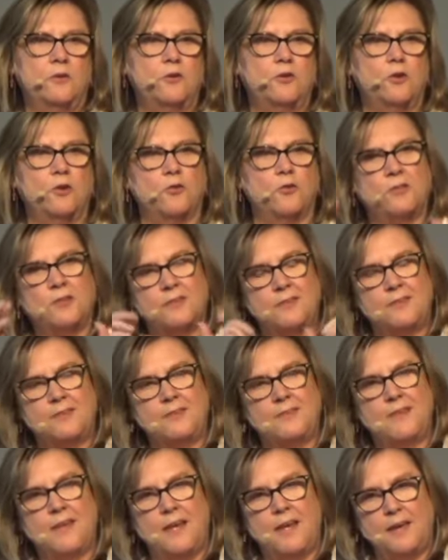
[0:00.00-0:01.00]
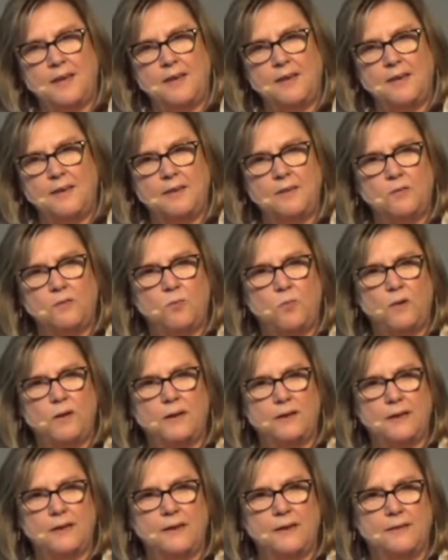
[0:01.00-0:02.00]
you know, to stay in
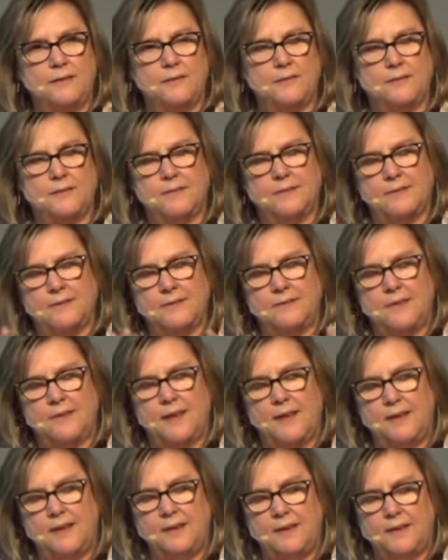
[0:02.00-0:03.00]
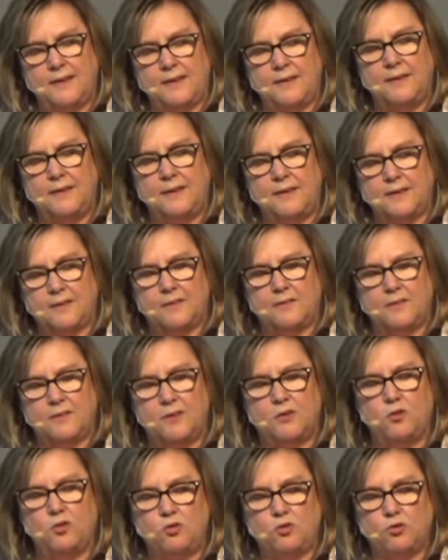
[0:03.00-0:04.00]
what is, to stay in and
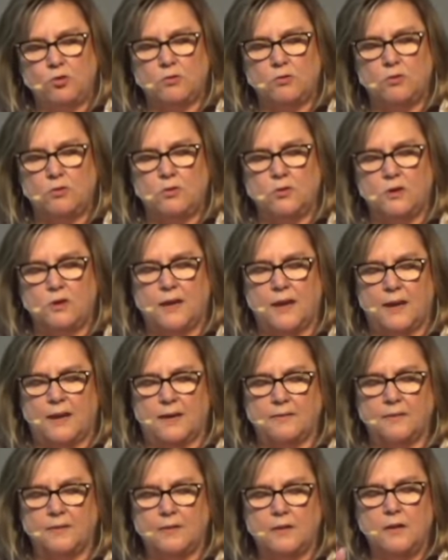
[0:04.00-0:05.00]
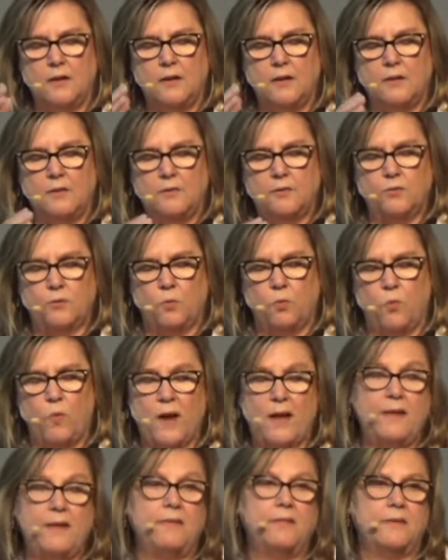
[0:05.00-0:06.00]
continue to look at the
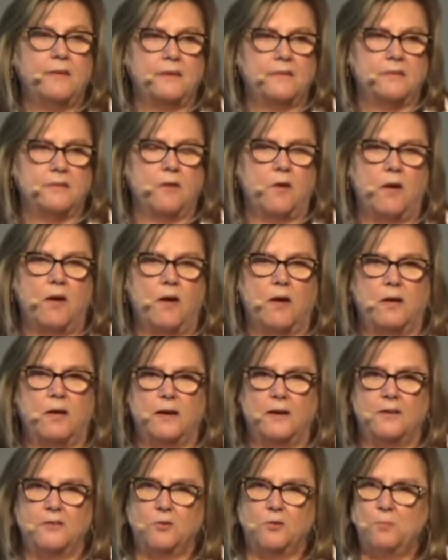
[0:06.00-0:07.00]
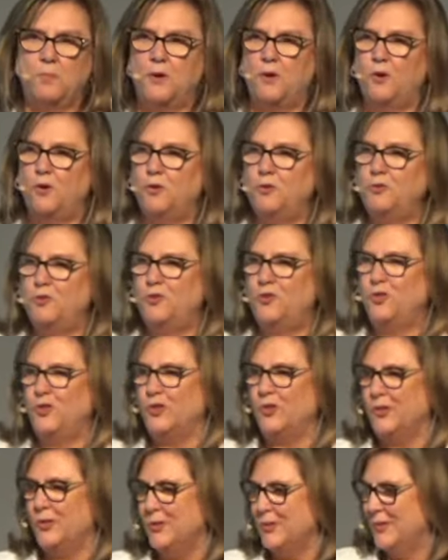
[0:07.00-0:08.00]
way things are as opposed
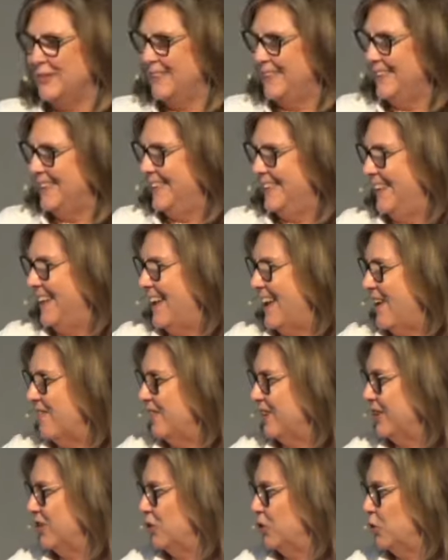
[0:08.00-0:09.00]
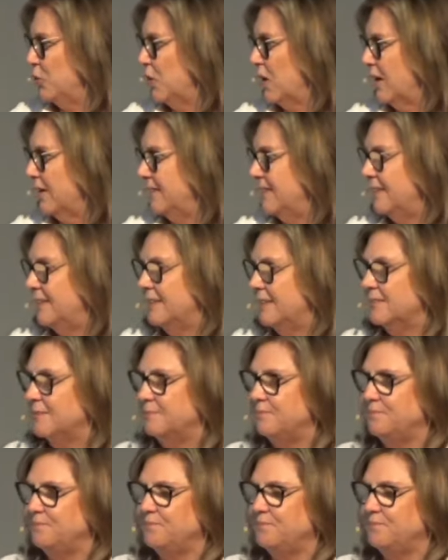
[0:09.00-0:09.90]
to having a new idea.